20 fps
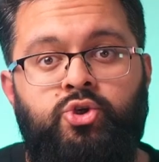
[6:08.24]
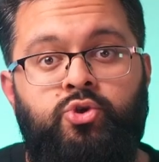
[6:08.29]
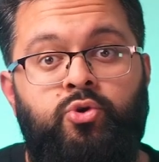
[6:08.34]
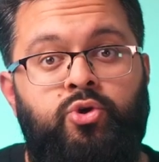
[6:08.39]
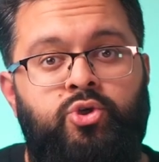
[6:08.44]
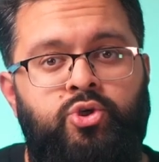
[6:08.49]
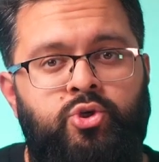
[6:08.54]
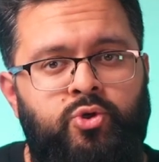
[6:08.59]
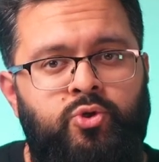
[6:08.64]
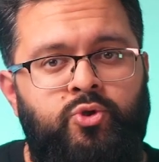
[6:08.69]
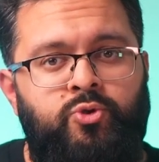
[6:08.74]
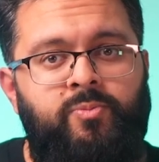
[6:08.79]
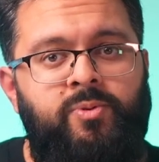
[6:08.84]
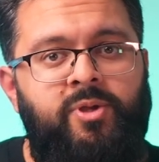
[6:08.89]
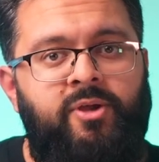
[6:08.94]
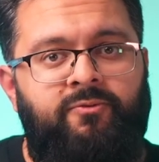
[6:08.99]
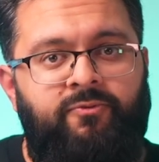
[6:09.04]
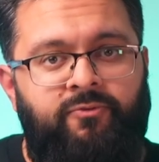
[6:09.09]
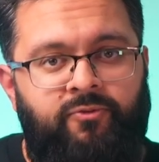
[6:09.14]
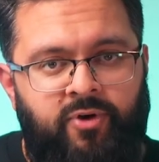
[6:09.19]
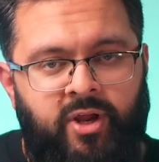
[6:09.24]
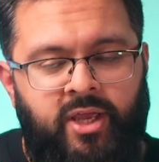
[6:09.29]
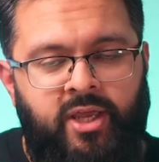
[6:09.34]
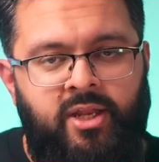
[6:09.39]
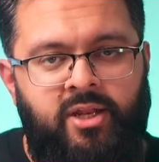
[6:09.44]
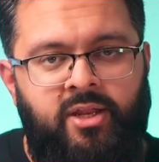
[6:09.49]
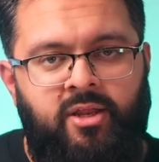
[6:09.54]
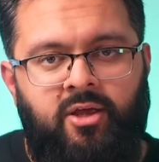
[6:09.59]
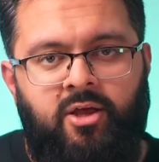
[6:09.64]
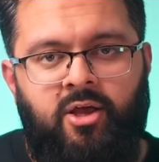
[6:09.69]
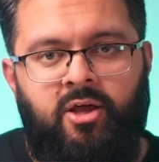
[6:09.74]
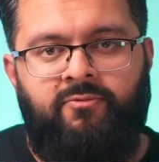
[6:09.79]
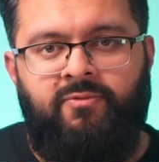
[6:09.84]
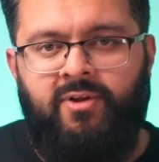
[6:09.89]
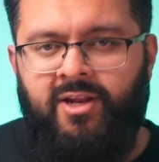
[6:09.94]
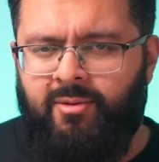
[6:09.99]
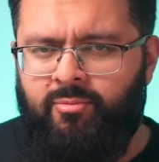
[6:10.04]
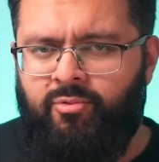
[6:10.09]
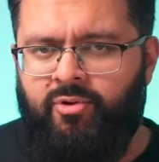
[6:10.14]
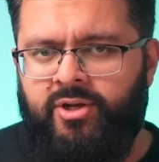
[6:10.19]
should Jews be afraid of a
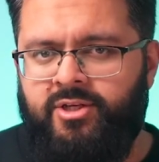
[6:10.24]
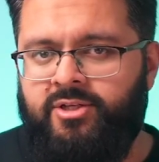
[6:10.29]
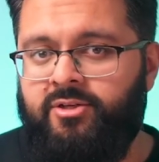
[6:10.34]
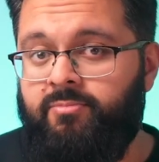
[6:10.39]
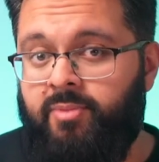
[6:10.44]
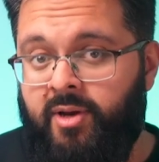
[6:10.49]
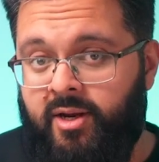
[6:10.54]
liberated